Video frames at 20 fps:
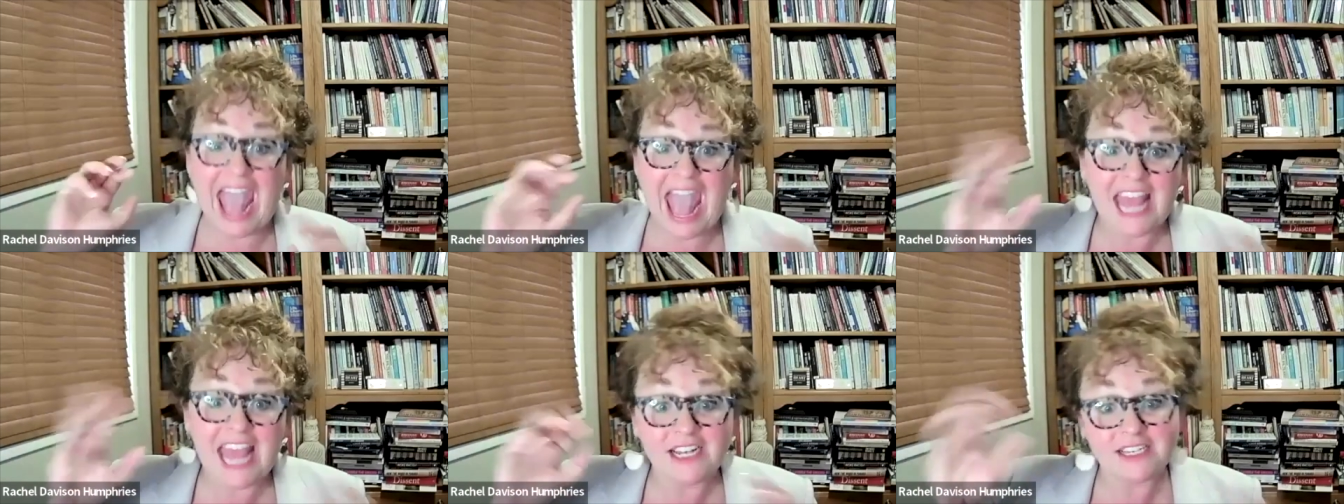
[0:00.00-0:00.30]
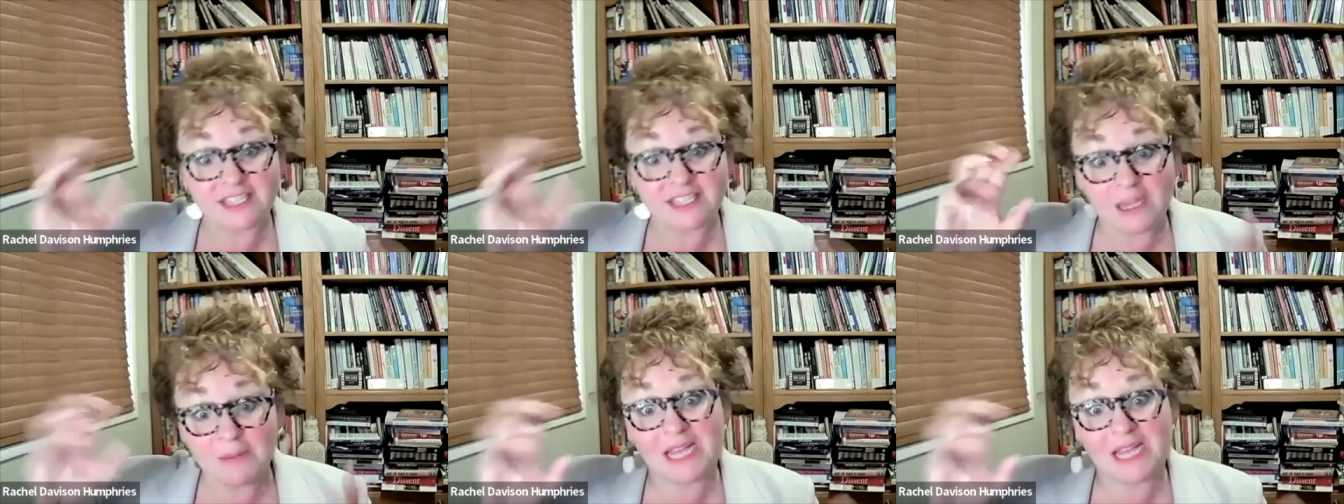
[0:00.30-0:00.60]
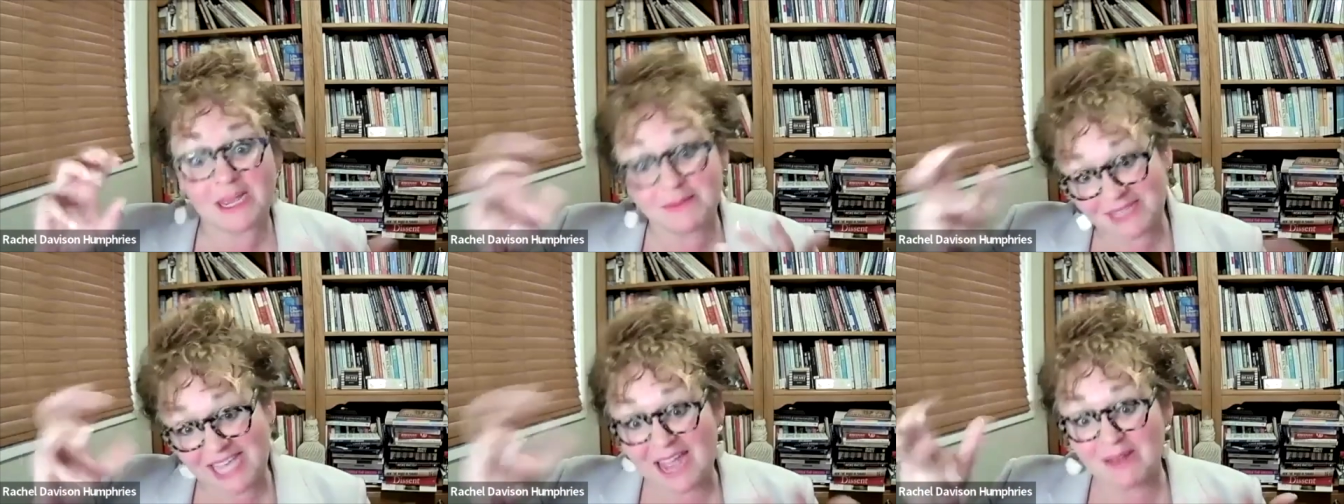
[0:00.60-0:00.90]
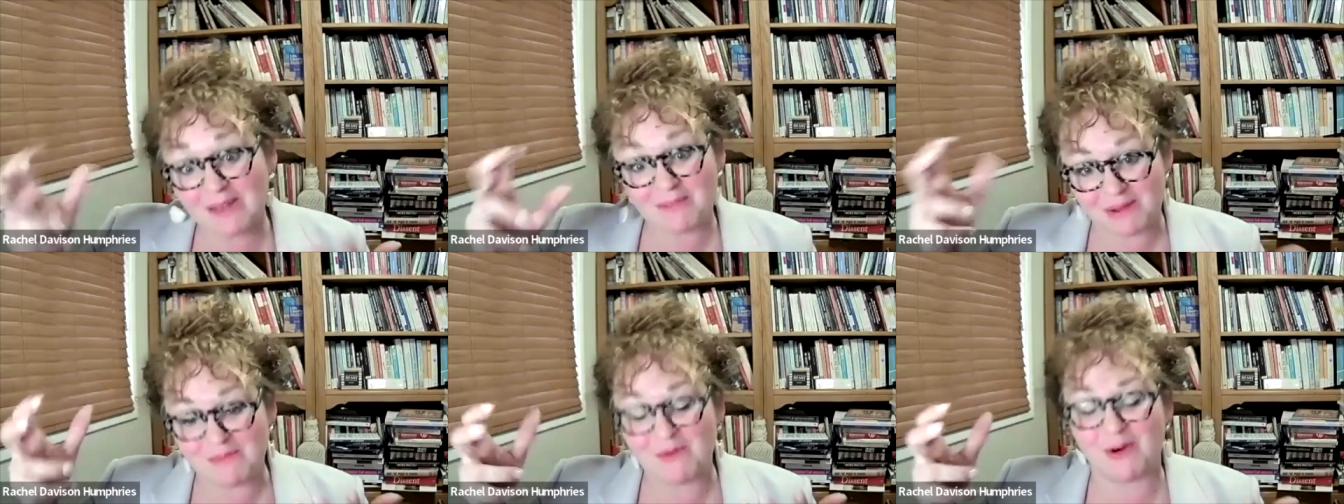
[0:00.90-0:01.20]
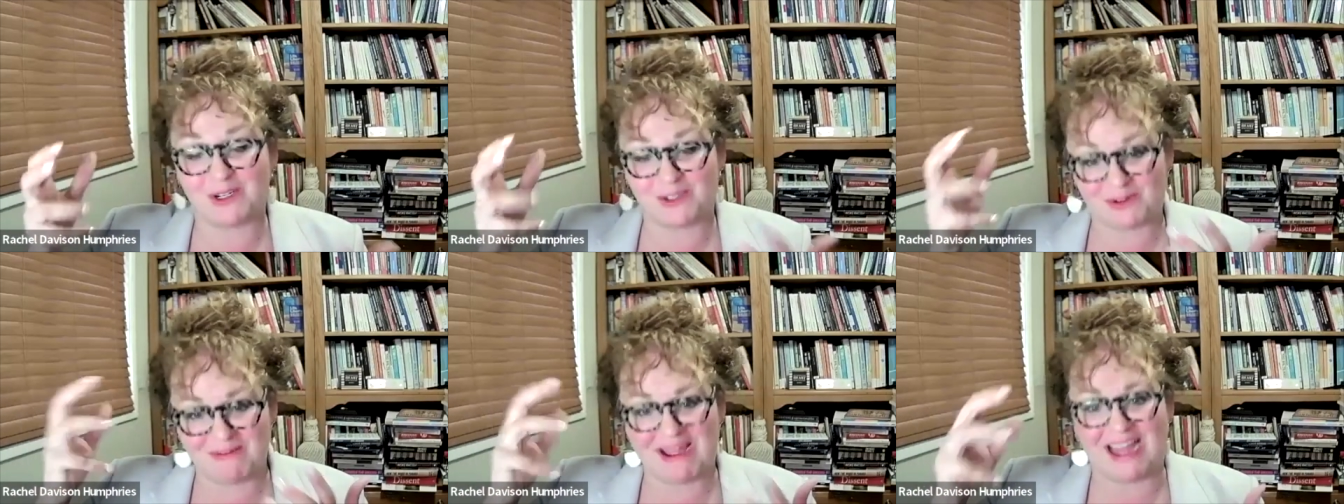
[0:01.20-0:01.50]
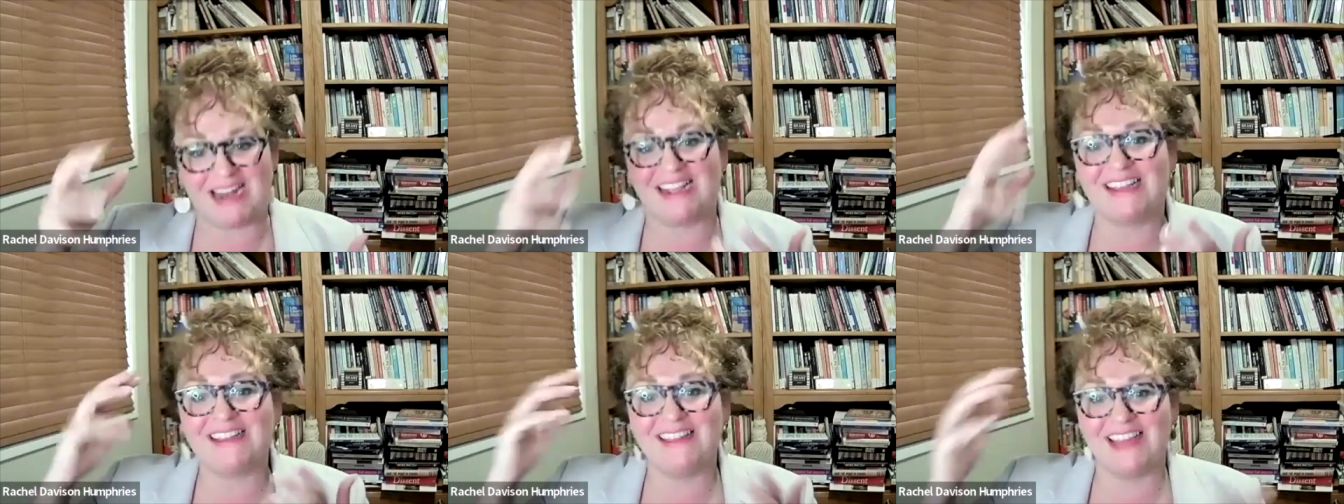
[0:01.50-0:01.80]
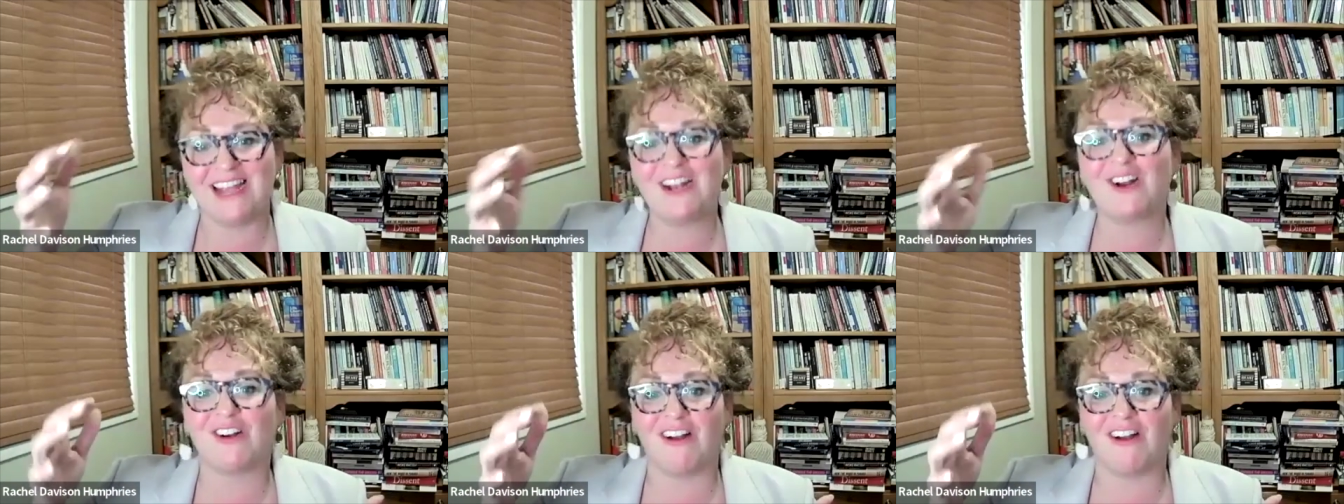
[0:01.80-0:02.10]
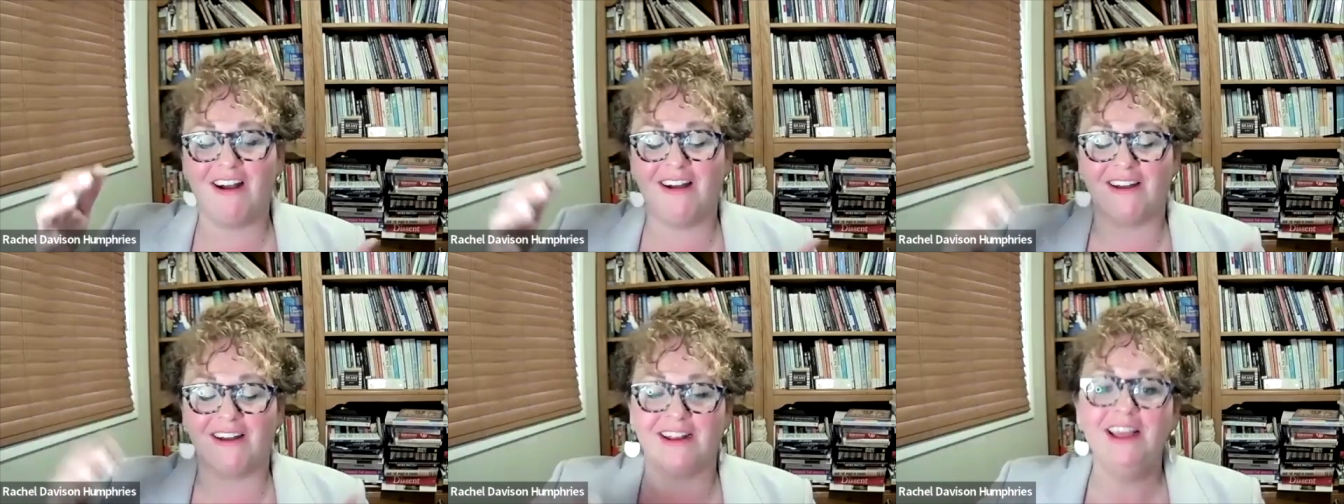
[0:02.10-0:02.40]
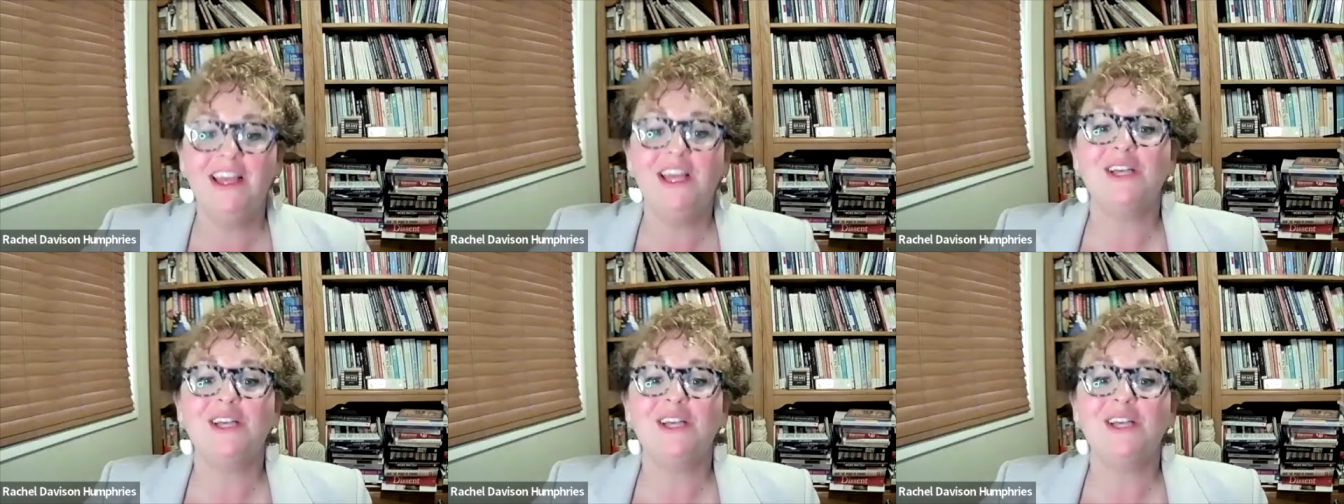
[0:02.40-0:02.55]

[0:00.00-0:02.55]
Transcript: And sometimes can be more traumatic later on.